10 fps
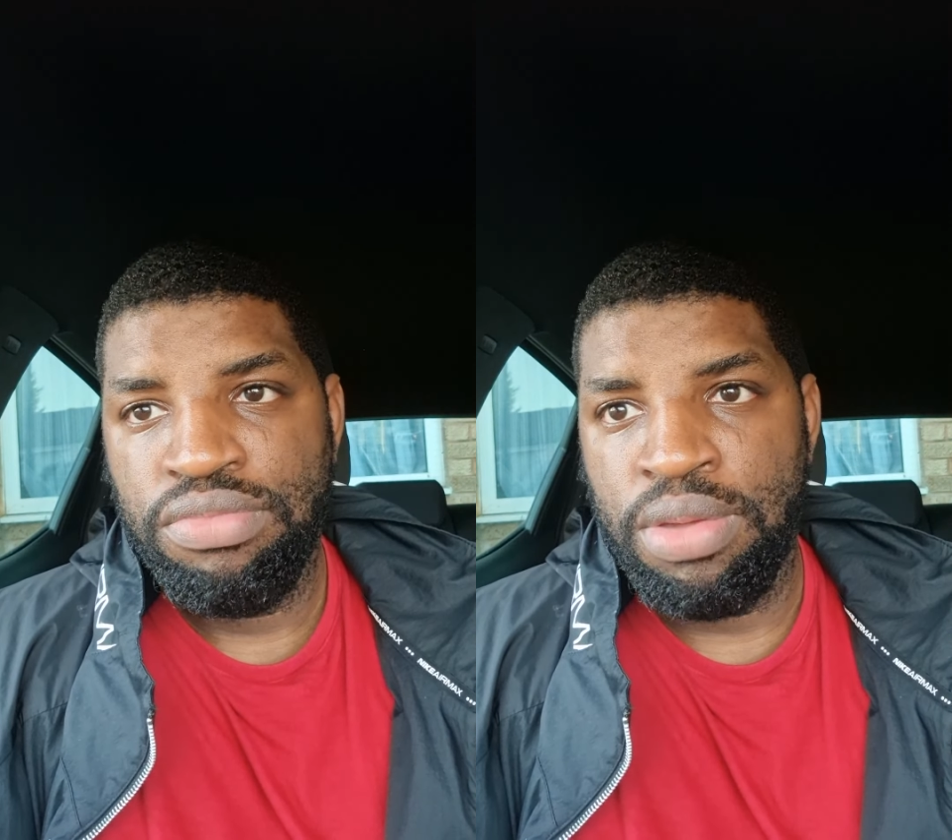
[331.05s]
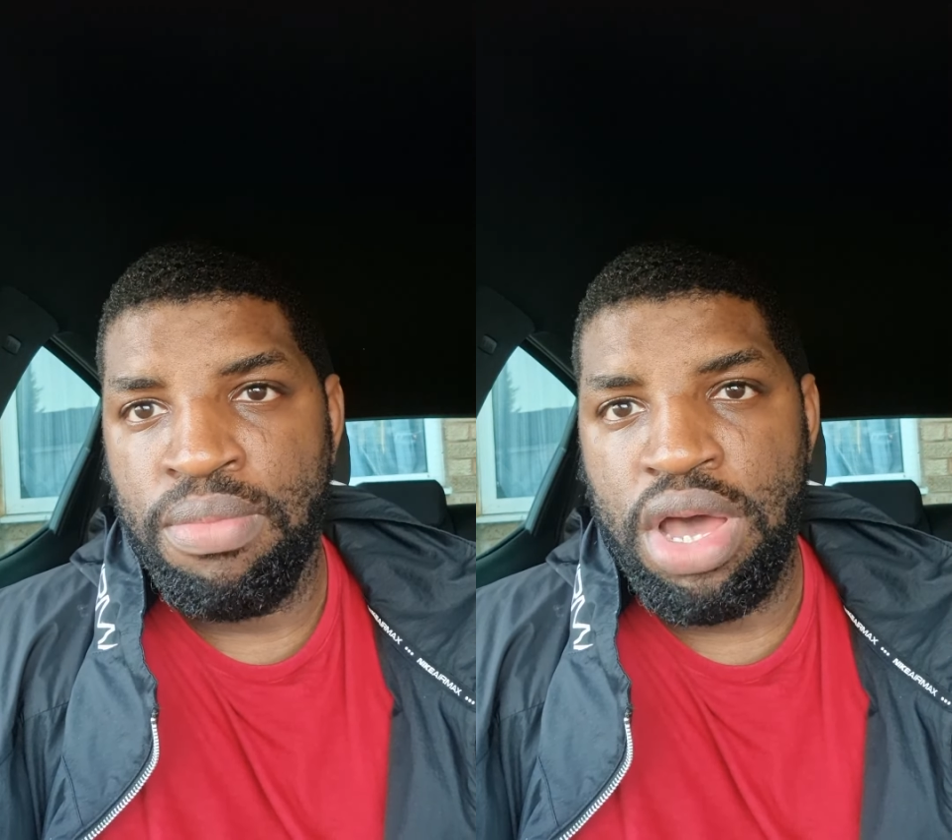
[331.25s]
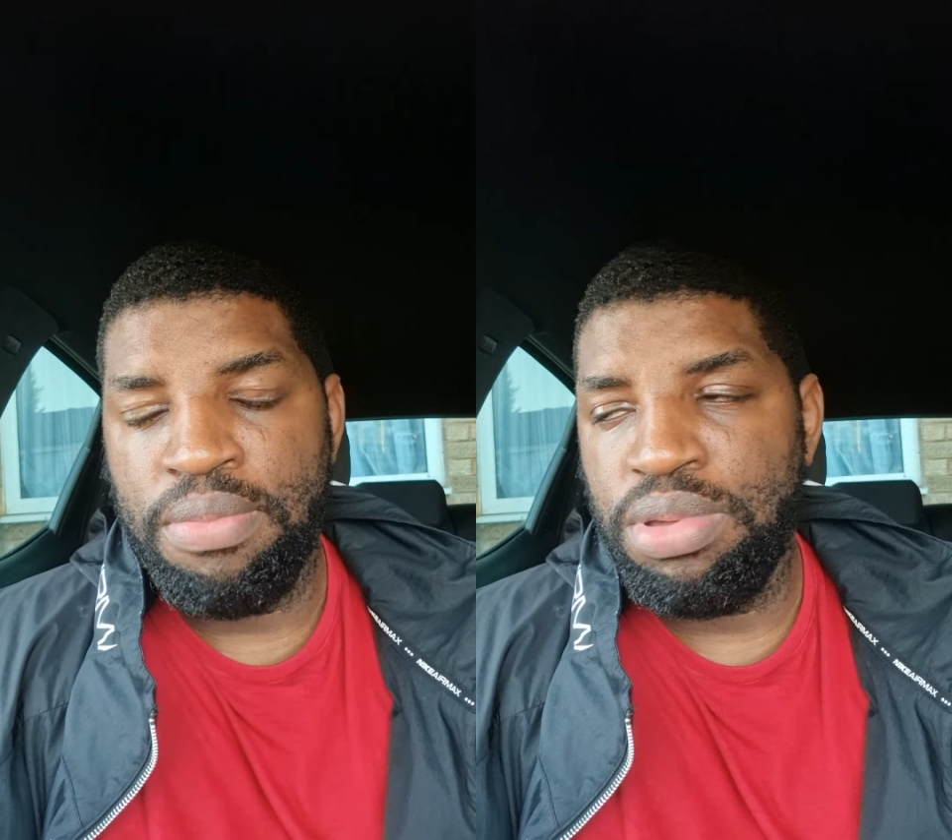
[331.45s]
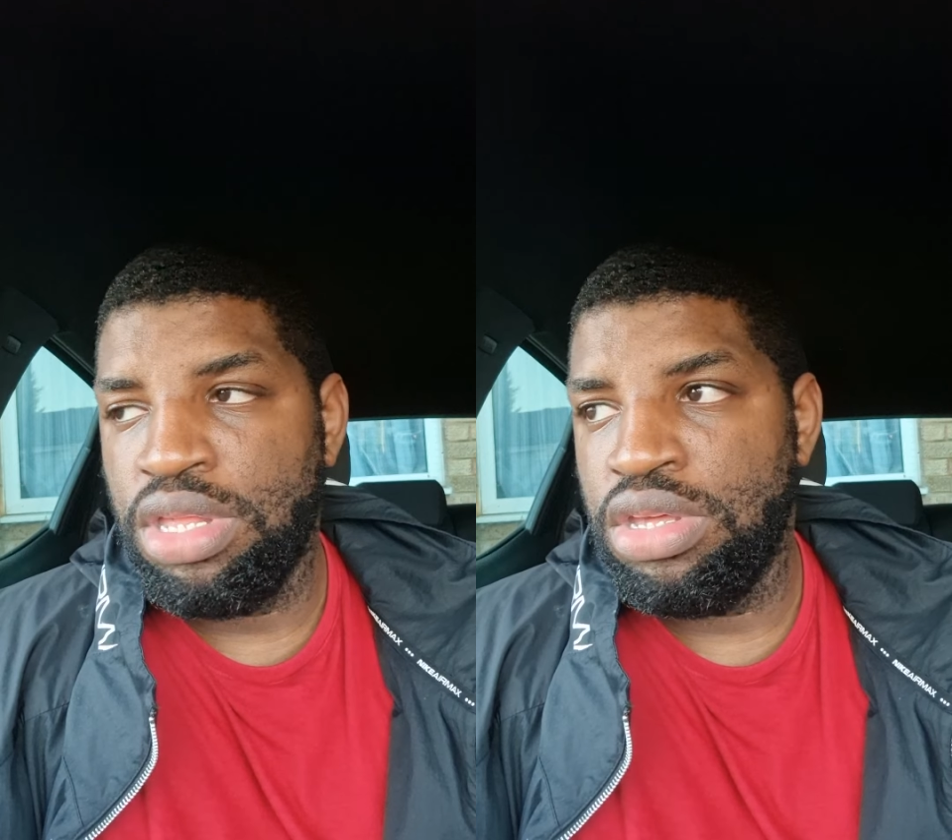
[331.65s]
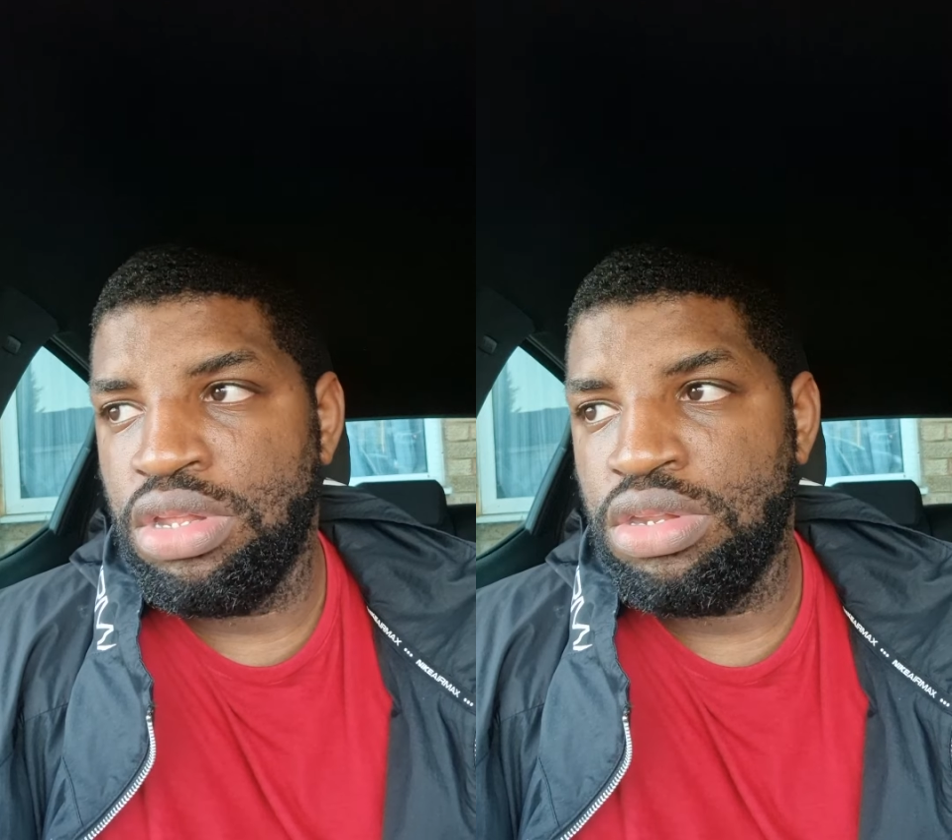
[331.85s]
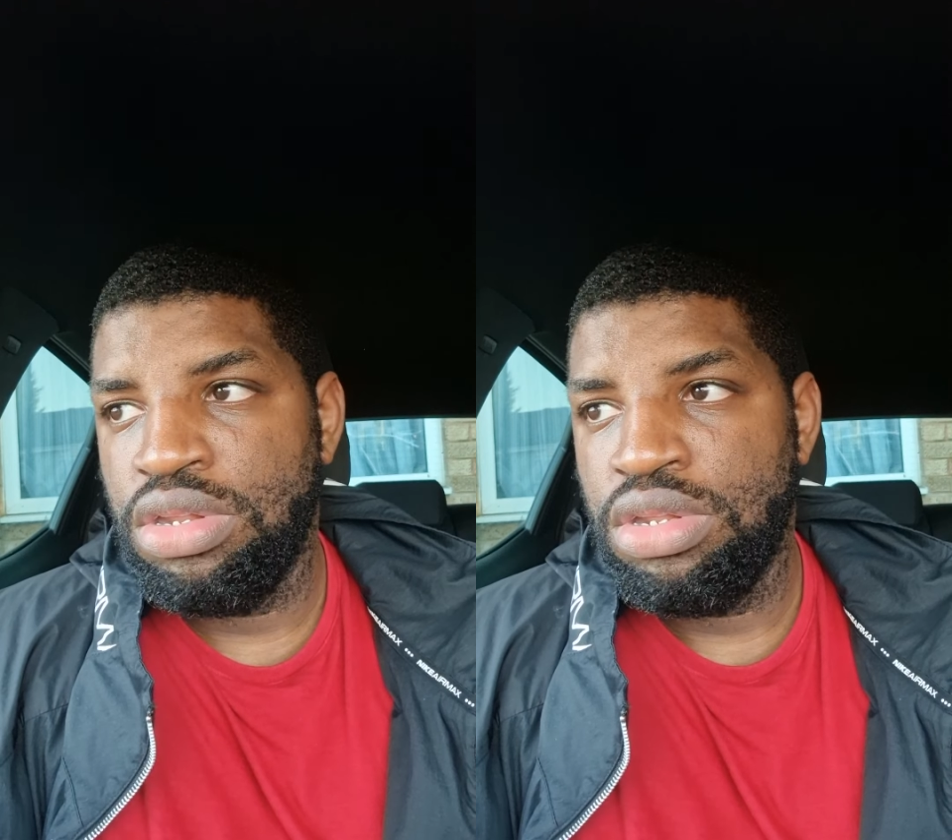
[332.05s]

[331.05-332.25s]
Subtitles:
in my opinion.